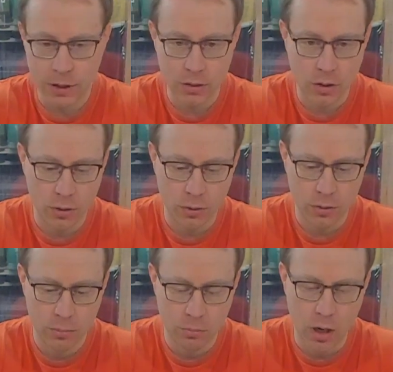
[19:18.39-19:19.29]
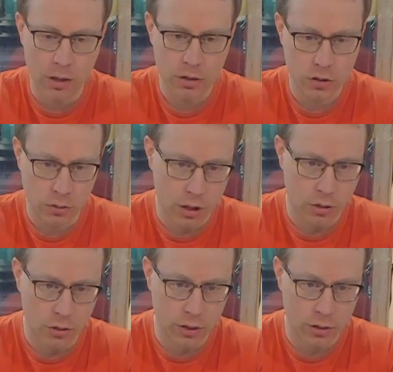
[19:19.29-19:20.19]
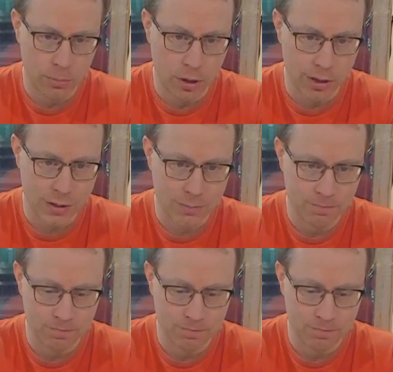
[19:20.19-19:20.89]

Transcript: no marks to accordion parts.